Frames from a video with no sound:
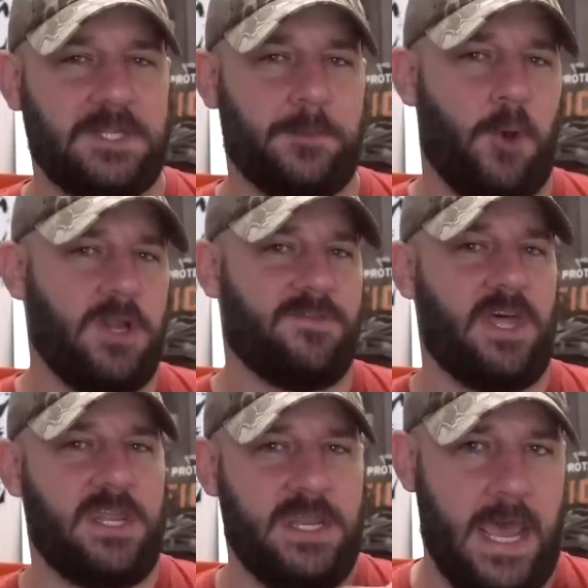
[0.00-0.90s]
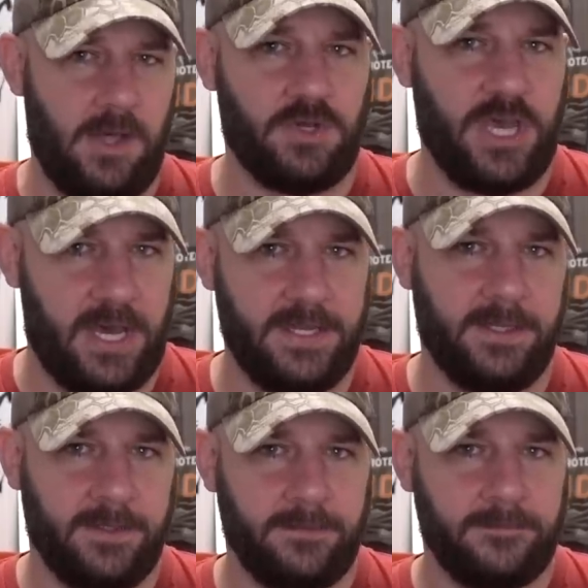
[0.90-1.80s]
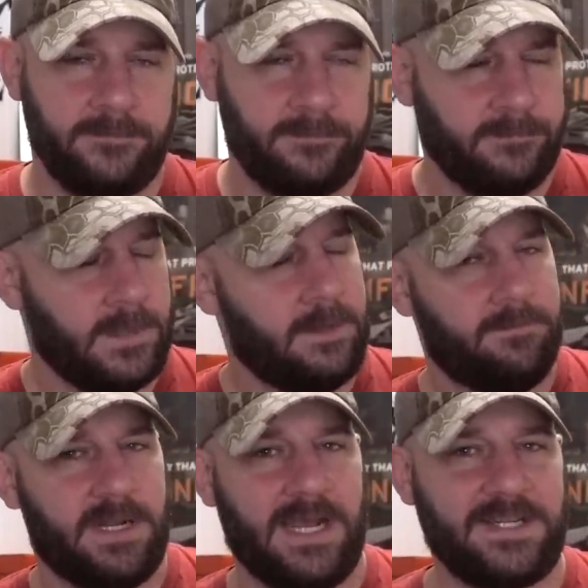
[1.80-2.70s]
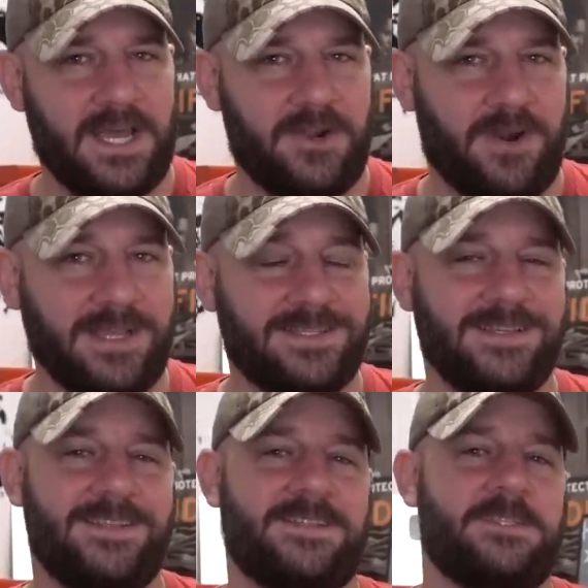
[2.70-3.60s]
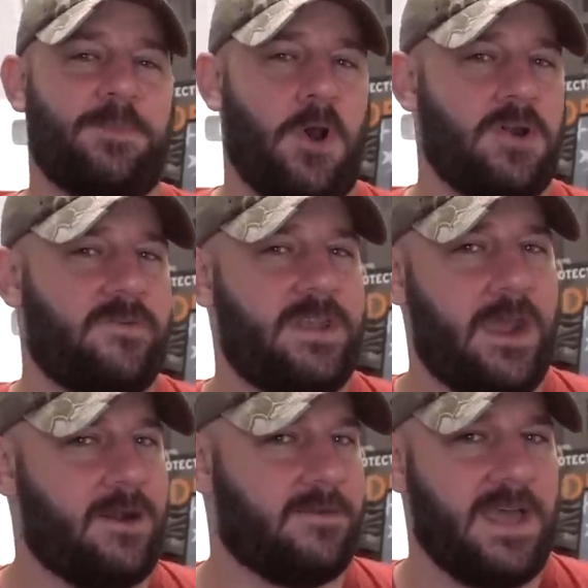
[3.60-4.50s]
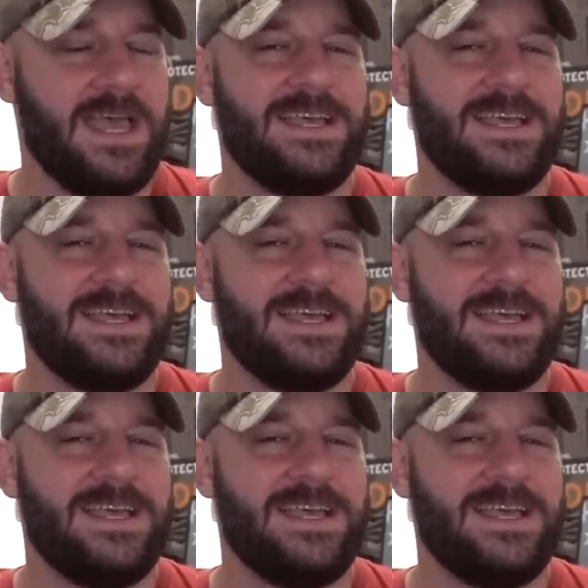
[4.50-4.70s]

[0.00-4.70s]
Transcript: to the point of the nail gun. But I digress, because this is part of a narrative.